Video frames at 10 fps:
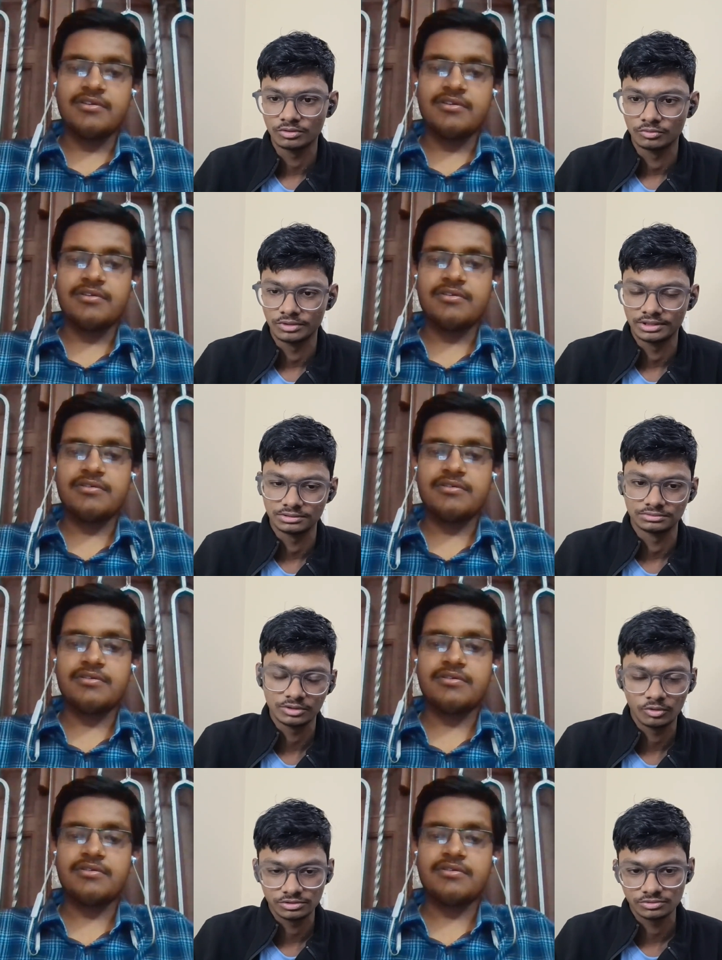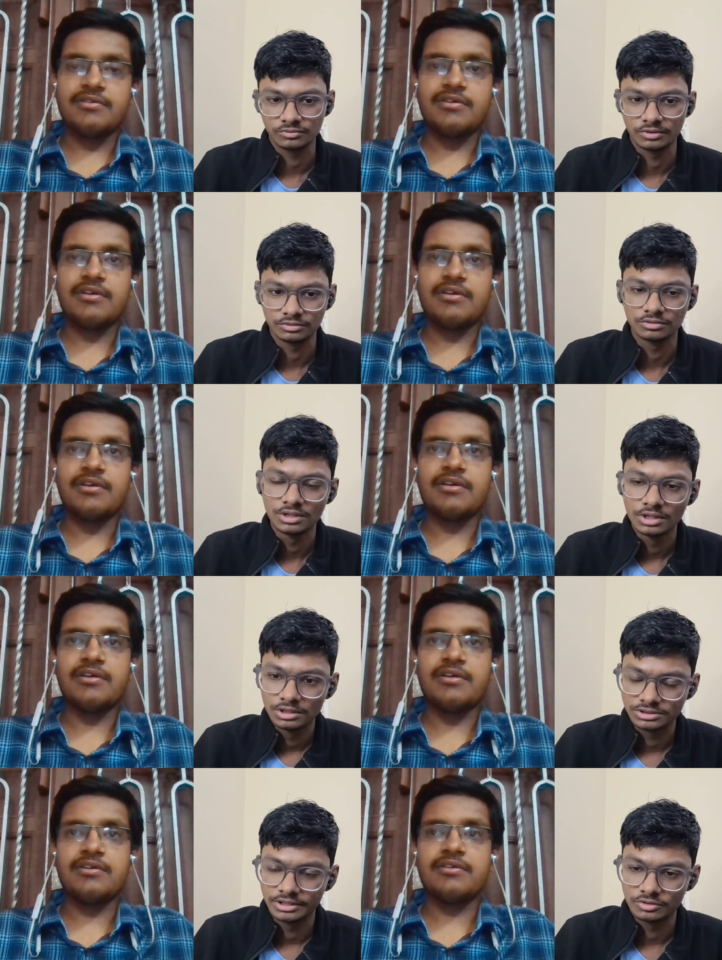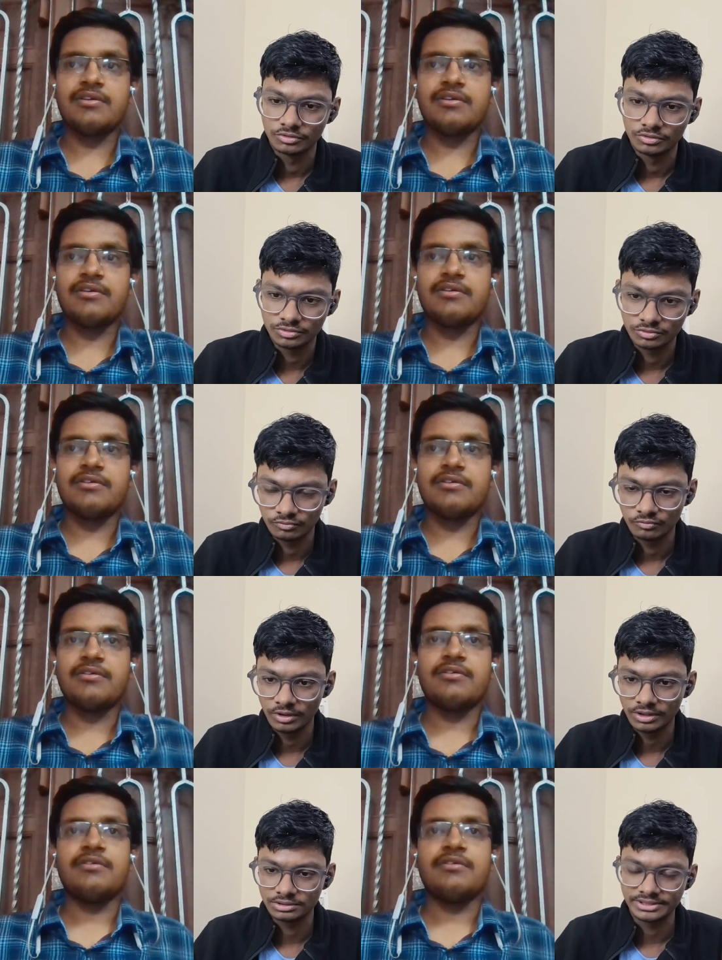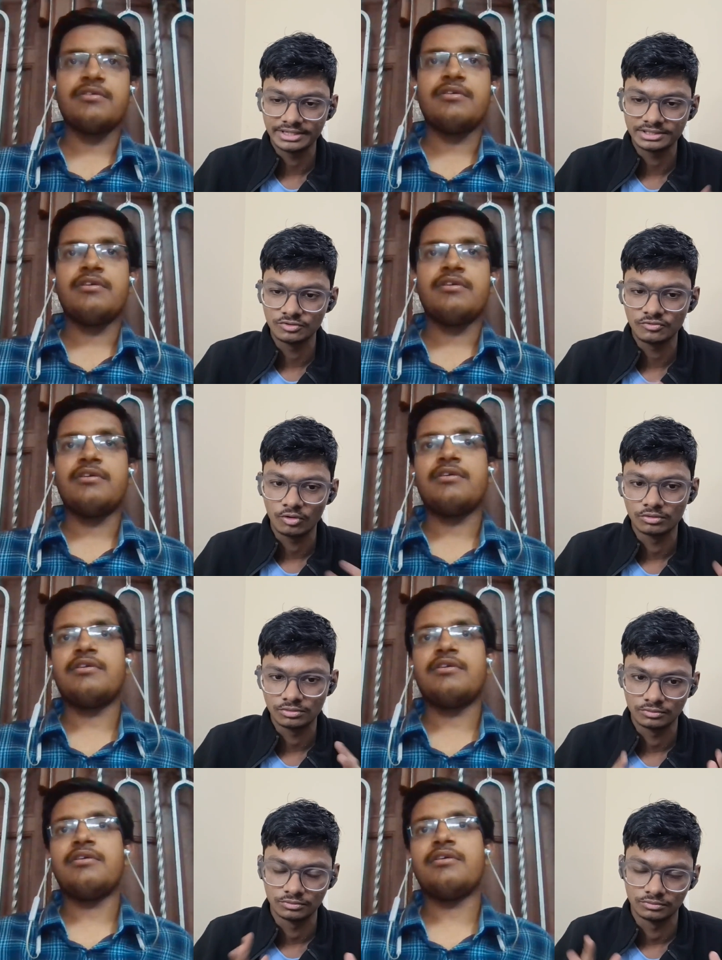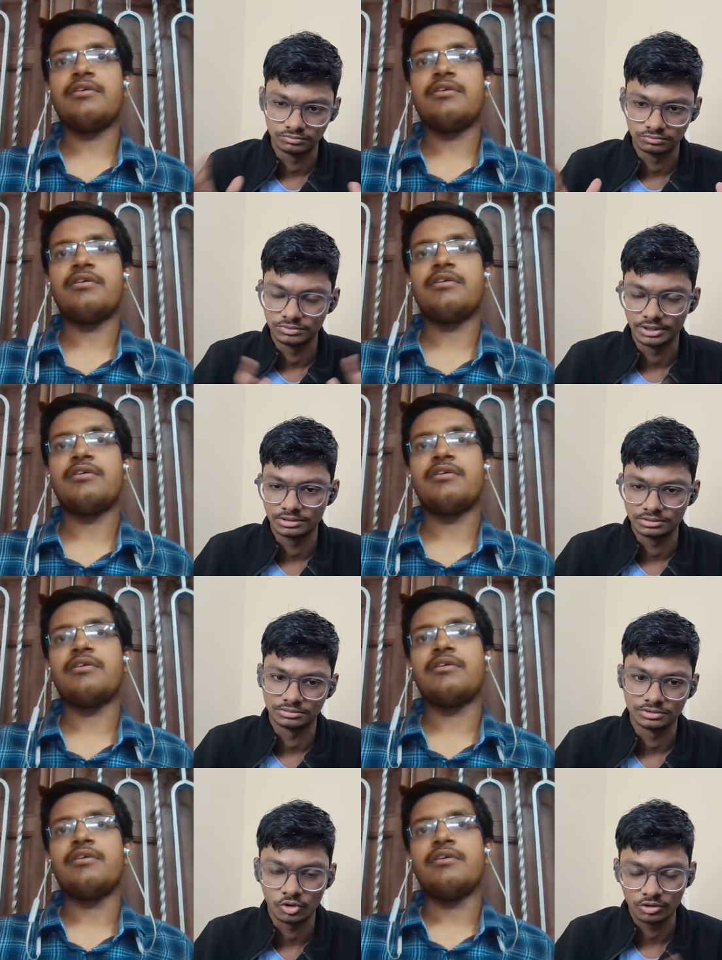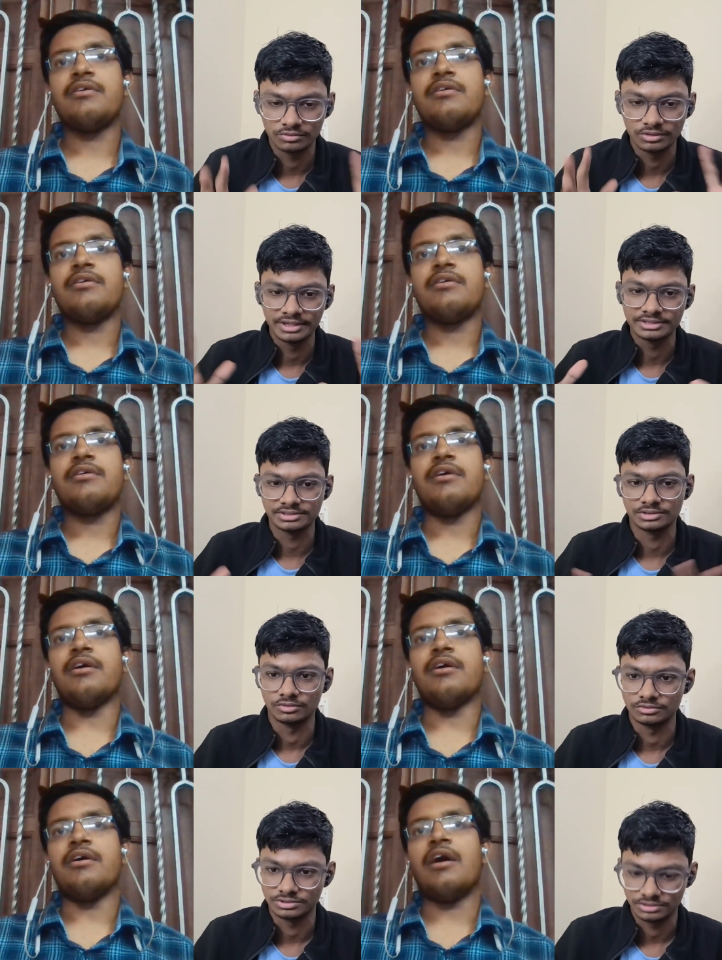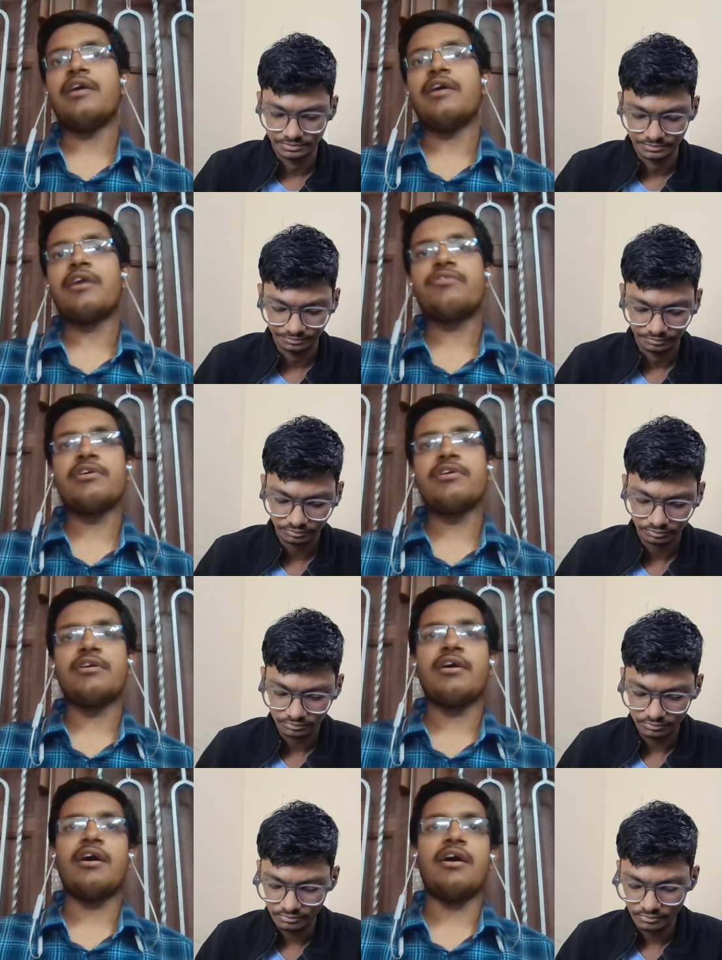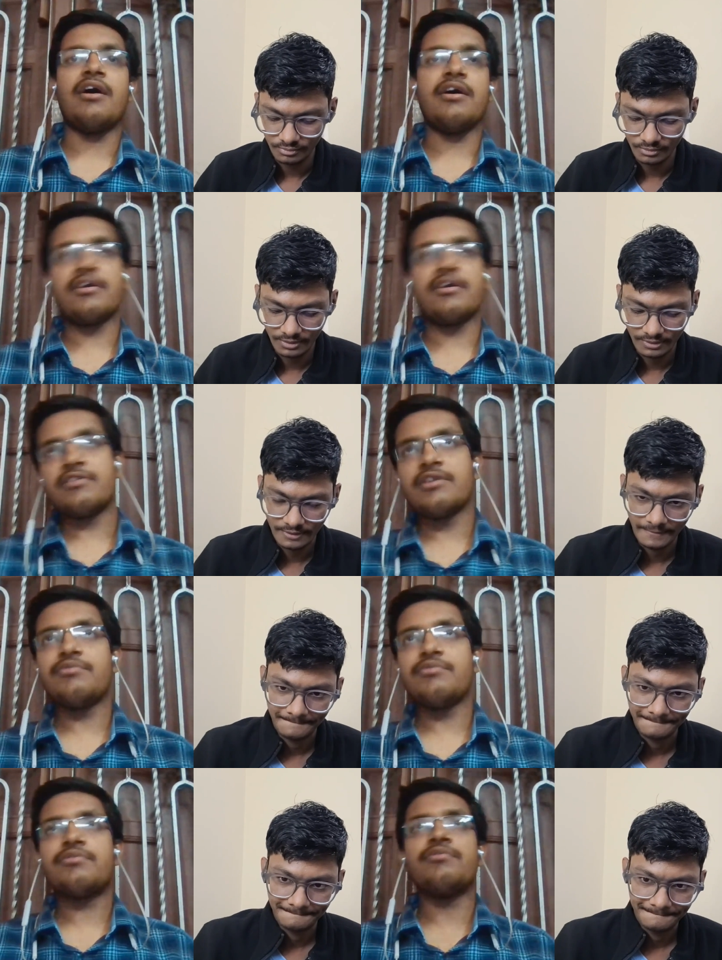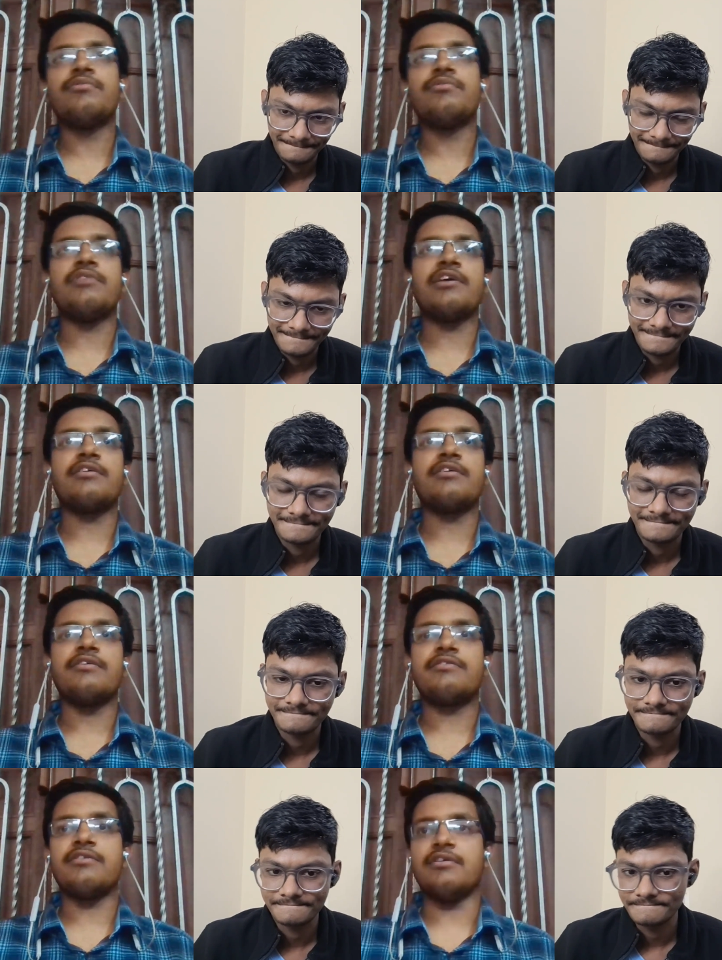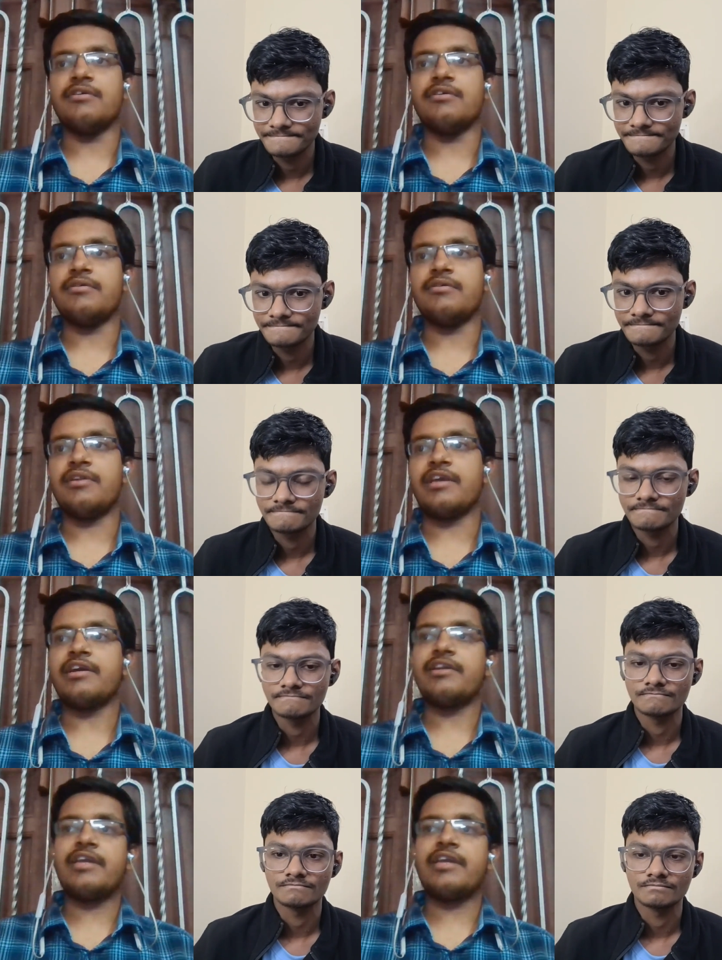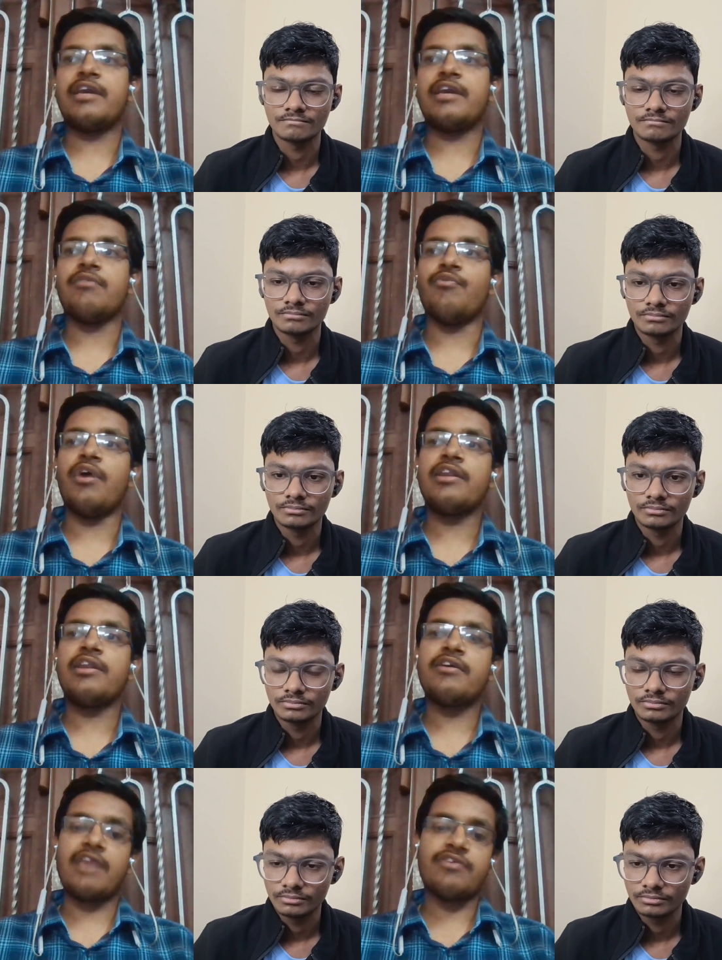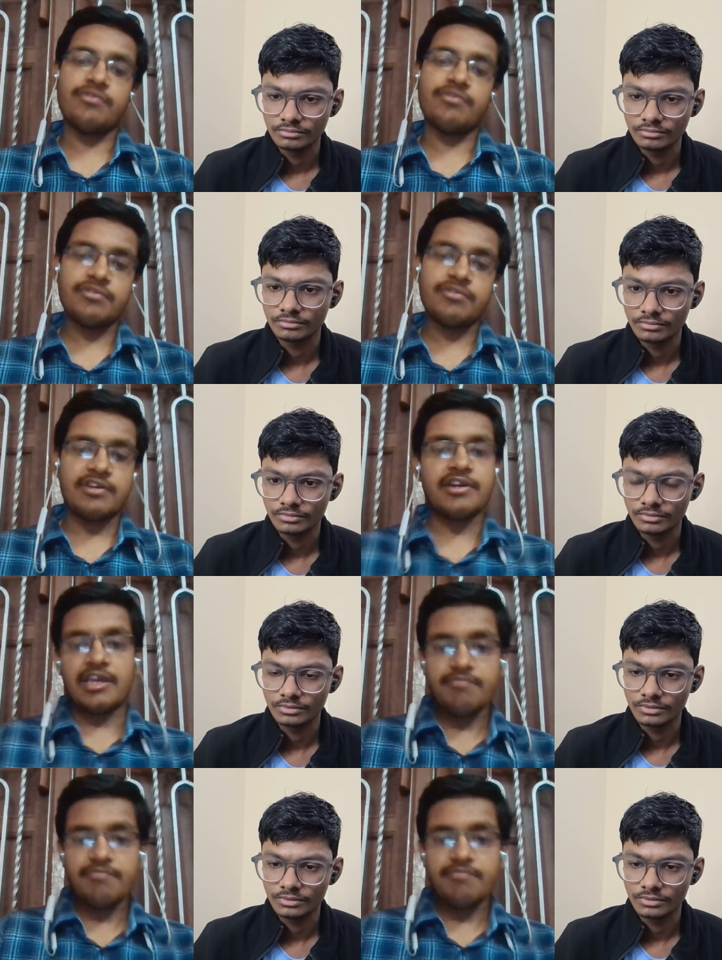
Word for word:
Speaker 1: to know like uh, they also want to study through youtube so what strategy you followed to like uh, sort out the lectures and all that
Speaker 2: uh, i actually i actually used to like uh, like take one crash course at a